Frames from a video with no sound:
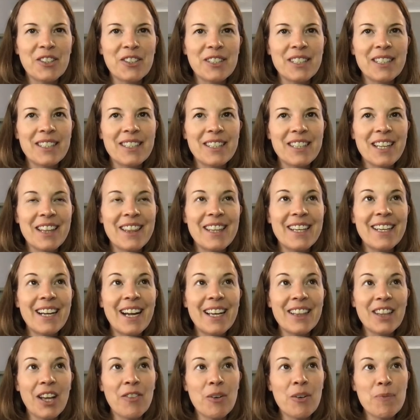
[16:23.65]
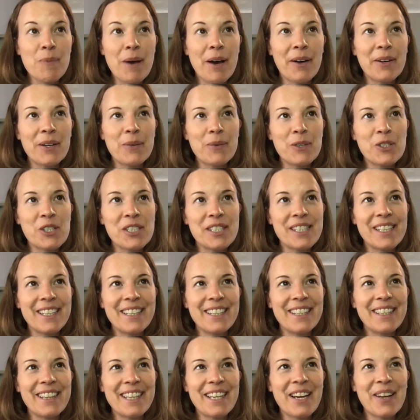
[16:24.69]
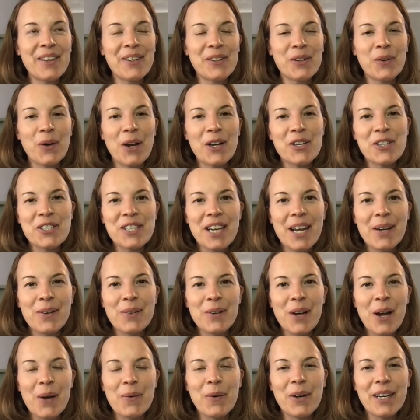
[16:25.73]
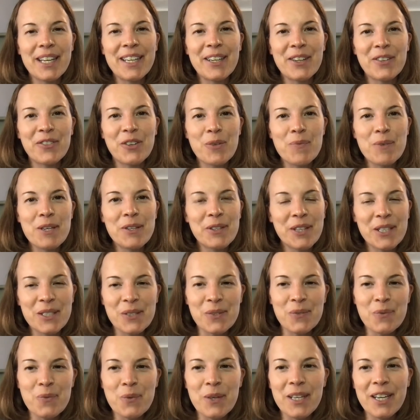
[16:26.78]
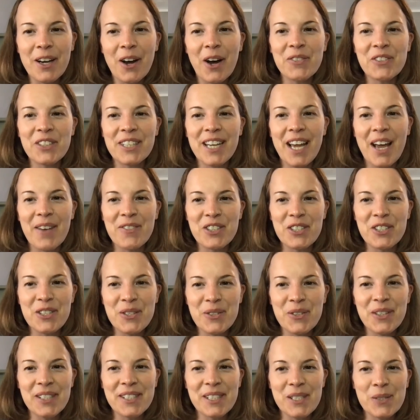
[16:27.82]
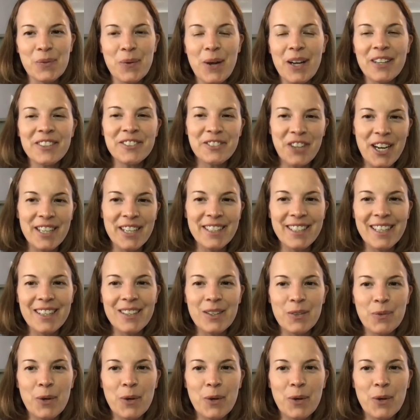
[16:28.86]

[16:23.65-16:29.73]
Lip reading: And the thing I love about it, which is the other question I want to hear from you, because we often have to do this as well, right?